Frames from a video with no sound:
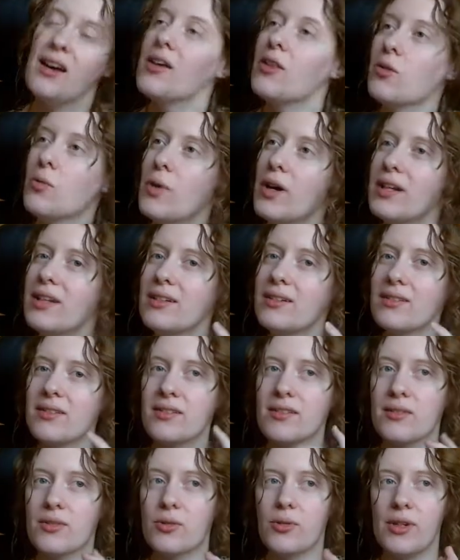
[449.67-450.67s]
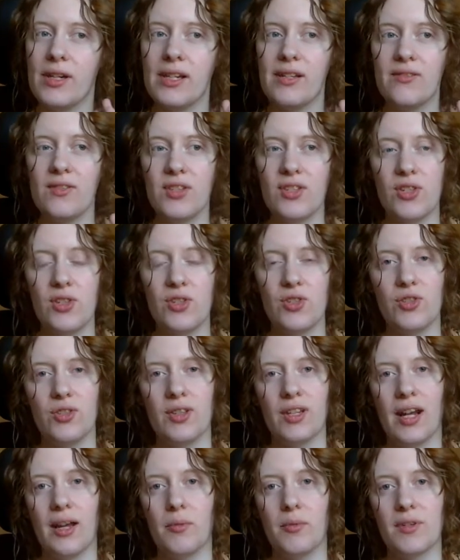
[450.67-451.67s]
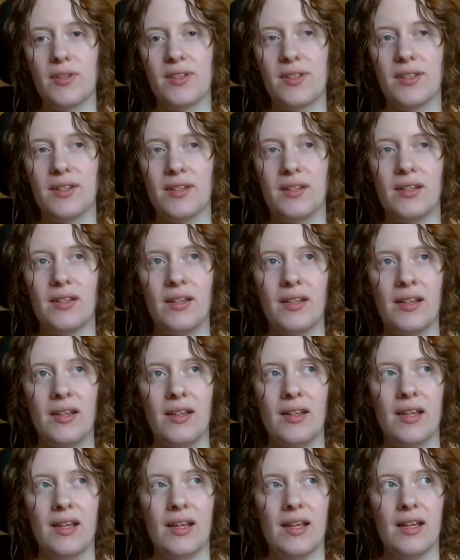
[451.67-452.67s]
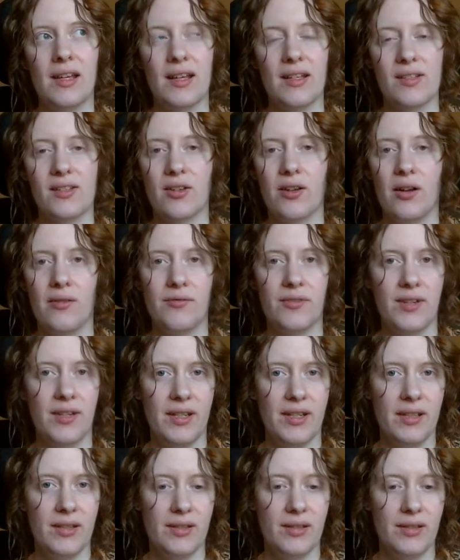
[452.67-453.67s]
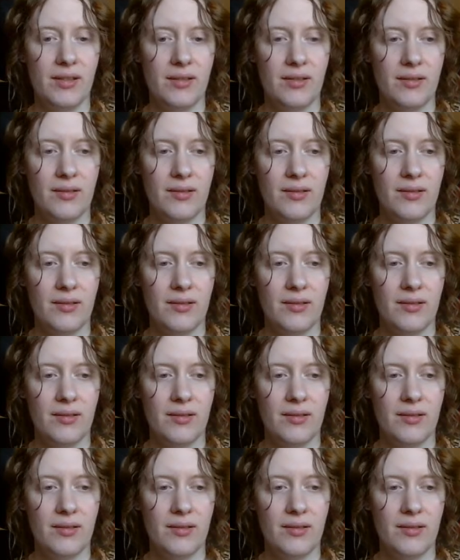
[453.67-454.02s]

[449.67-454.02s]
The one creative decision that I wasn't as confident